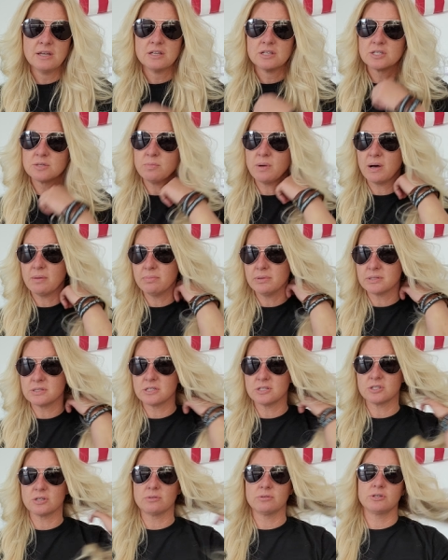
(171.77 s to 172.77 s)
small
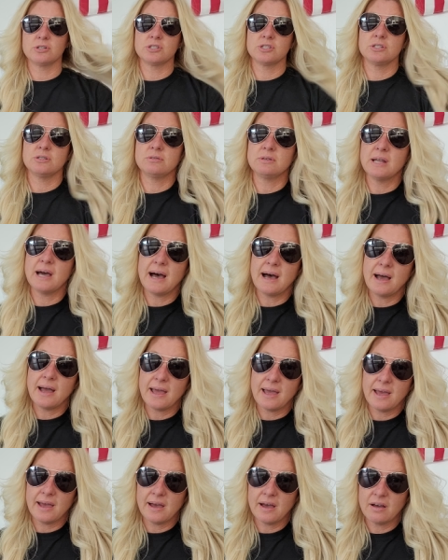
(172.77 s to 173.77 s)
business owners, do not
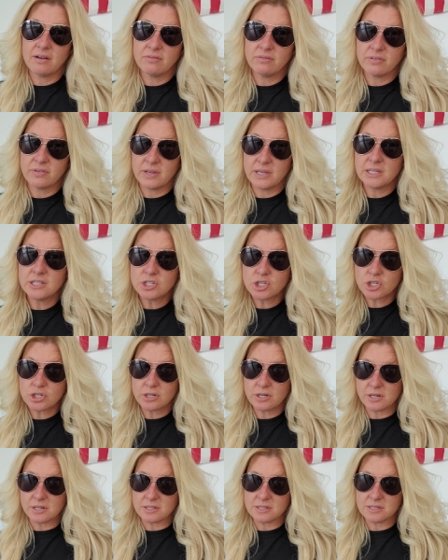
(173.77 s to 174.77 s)
have
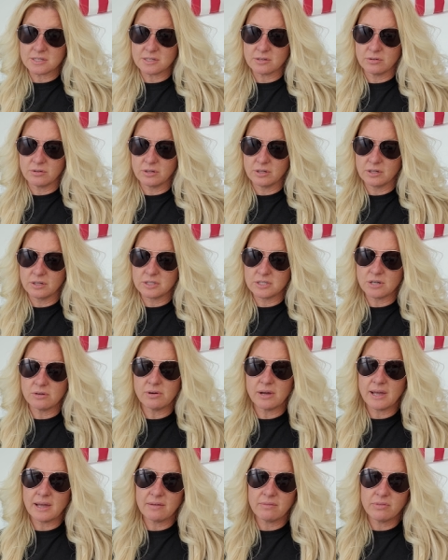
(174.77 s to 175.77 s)
insurance or don't
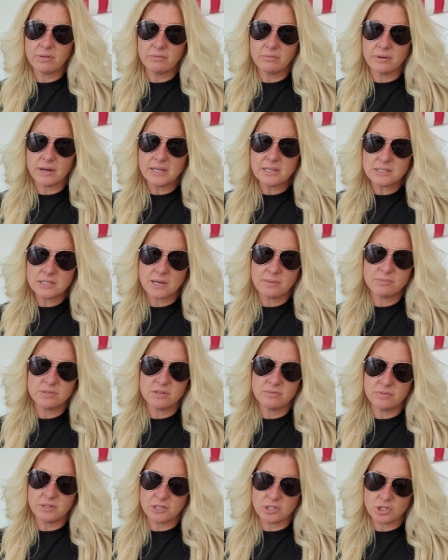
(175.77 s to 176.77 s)
have the right types
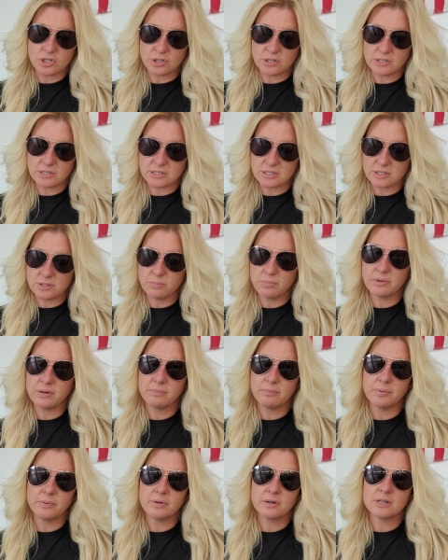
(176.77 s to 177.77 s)
of insurance. Super
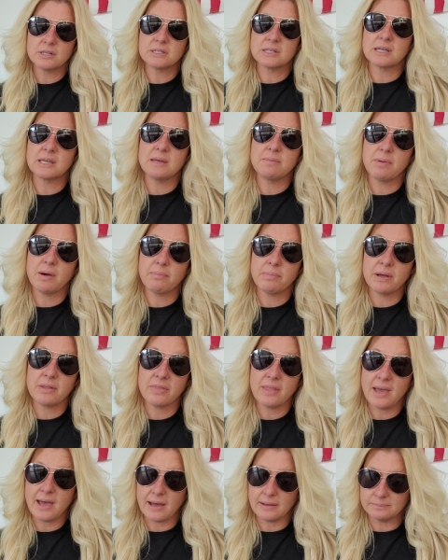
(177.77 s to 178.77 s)
important to keep up on
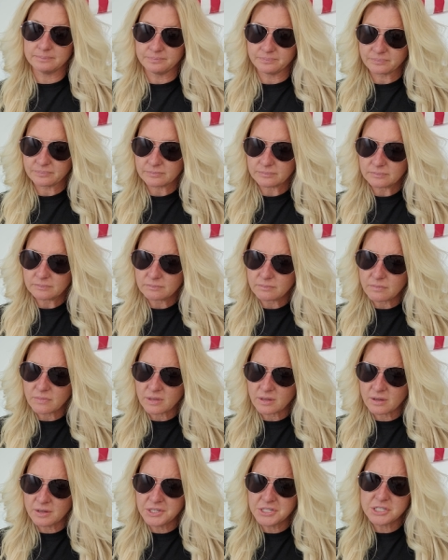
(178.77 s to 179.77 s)
that
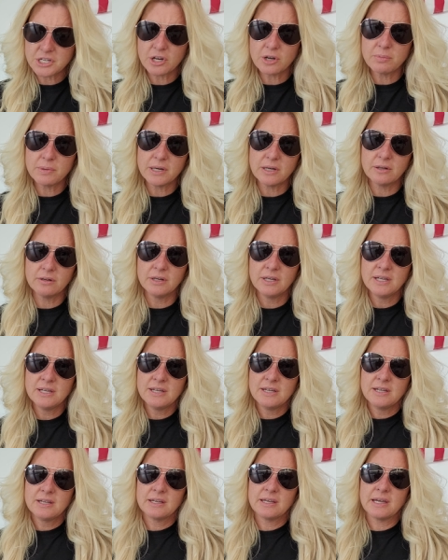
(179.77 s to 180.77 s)
and talk about
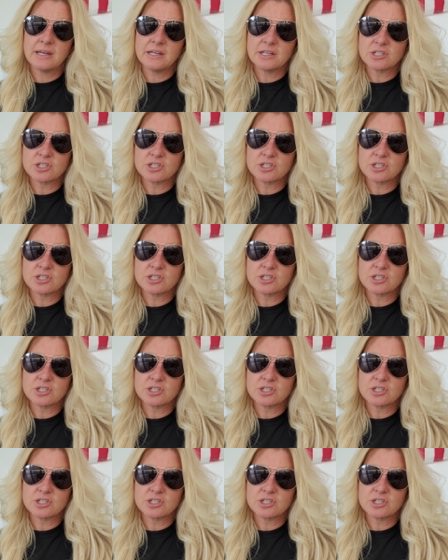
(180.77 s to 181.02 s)
getting